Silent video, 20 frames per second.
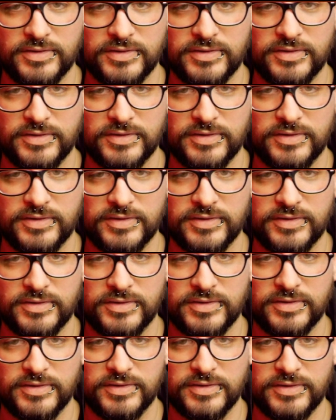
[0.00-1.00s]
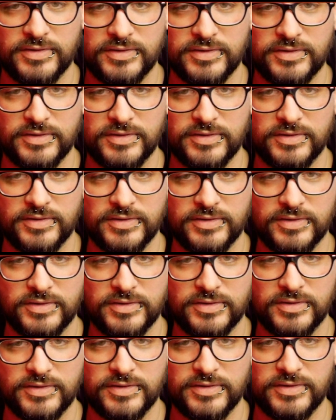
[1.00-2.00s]

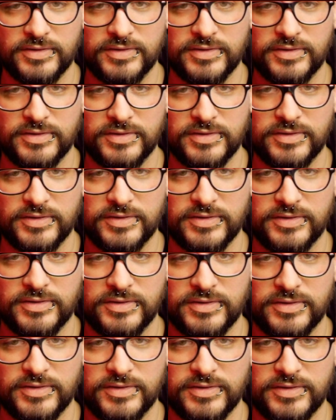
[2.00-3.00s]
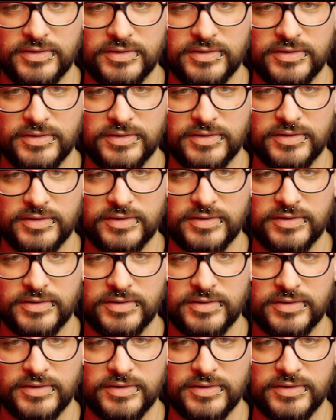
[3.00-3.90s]
The person shown says nothing.